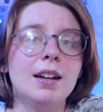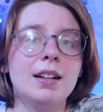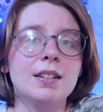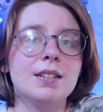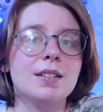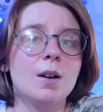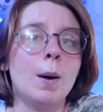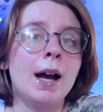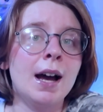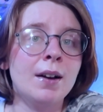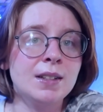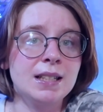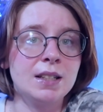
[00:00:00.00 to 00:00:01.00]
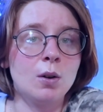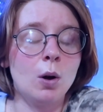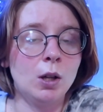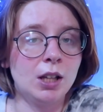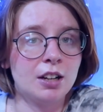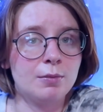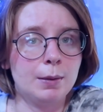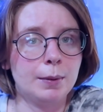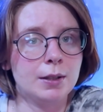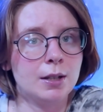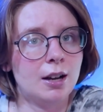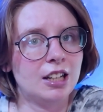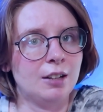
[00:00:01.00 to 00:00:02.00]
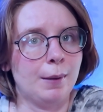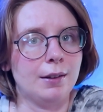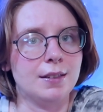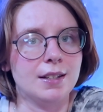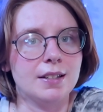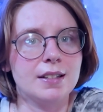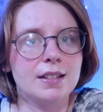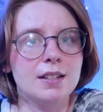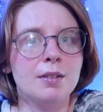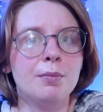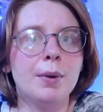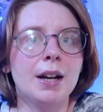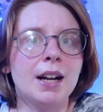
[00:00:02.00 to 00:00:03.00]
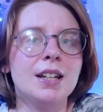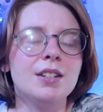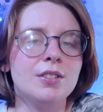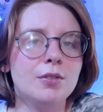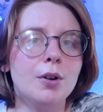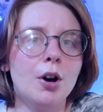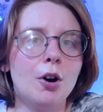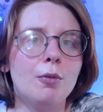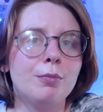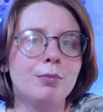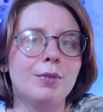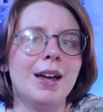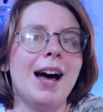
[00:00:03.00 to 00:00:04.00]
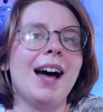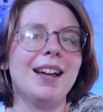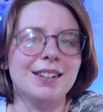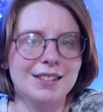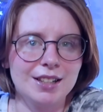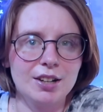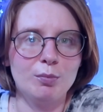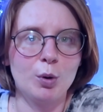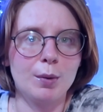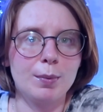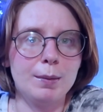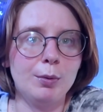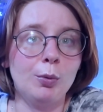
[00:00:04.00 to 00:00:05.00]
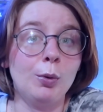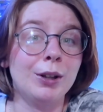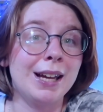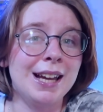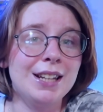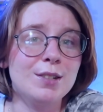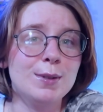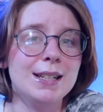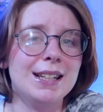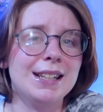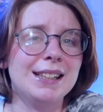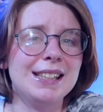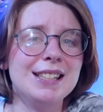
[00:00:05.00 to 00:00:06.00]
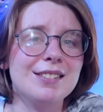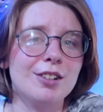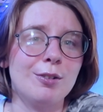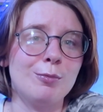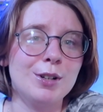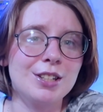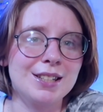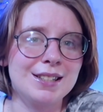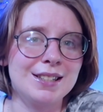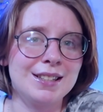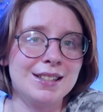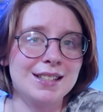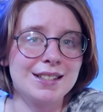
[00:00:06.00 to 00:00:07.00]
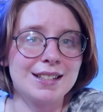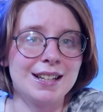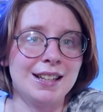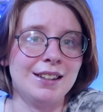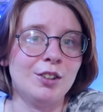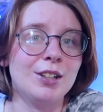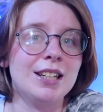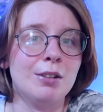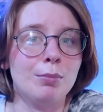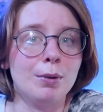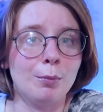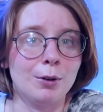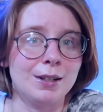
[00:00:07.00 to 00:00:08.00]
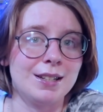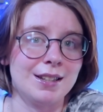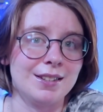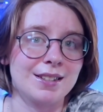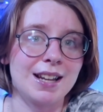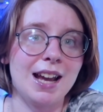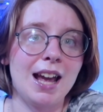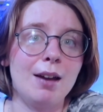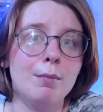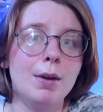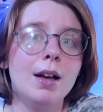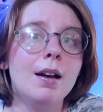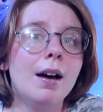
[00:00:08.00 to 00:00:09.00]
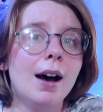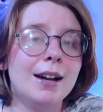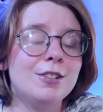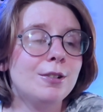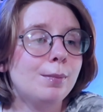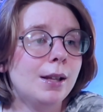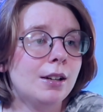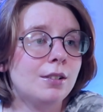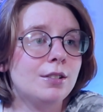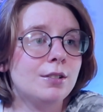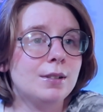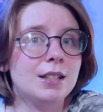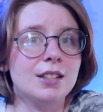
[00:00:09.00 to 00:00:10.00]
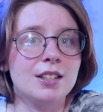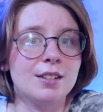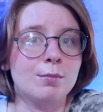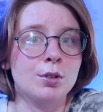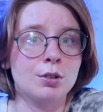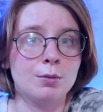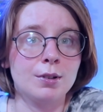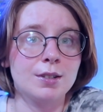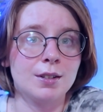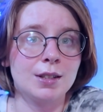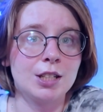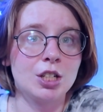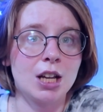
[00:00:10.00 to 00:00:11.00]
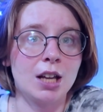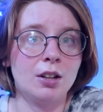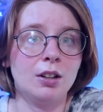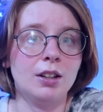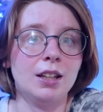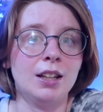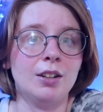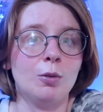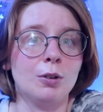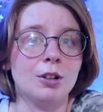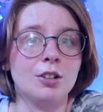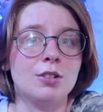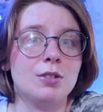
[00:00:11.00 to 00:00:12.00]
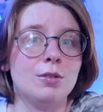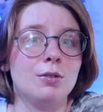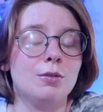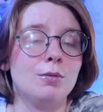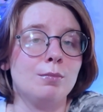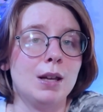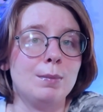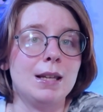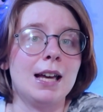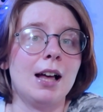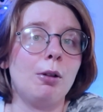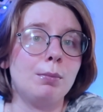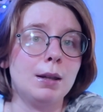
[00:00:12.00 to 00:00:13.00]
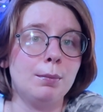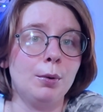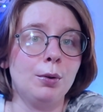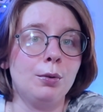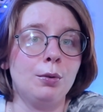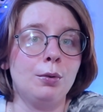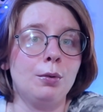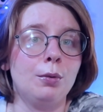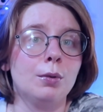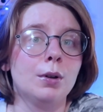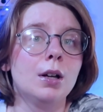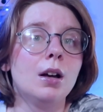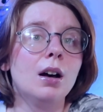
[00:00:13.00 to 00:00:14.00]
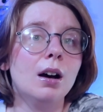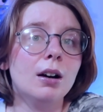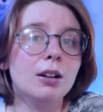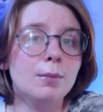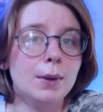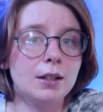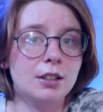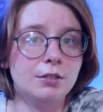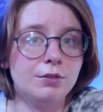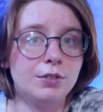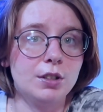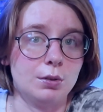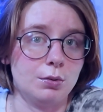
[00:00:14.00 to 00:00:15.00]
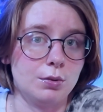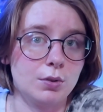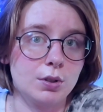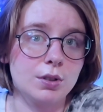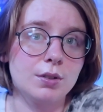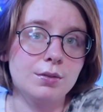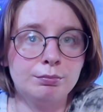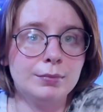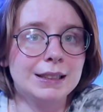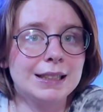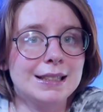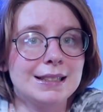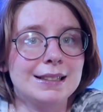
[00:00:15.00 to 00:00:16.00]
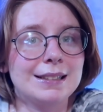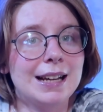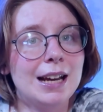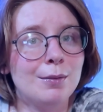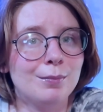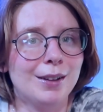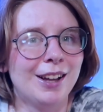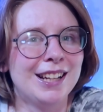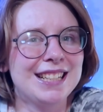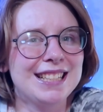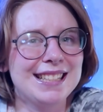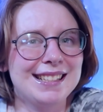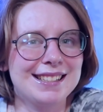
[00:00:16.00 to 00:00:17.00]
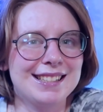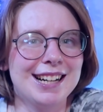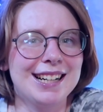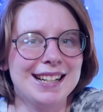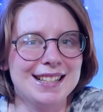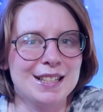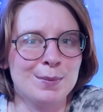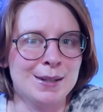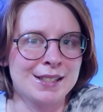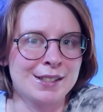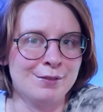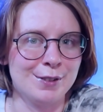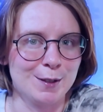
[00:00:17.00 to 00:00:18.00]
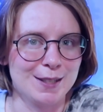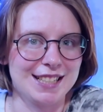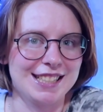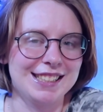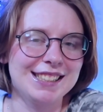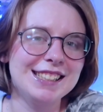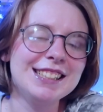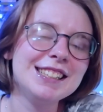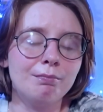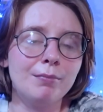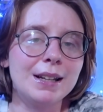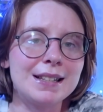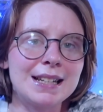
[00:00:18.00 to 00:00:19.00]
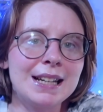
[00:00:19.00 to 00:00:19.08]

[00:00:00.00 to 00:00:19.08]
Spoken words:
And so I haven't seen a whole lot of people talking about this, but I do hope that more people will get into it and at least start wishlisting this and looking a bit more into this game. I do plan on doing some shorts on the channel in order to maybe help people who are a bit confused, because this game honestly just started out is a bit confusing. But to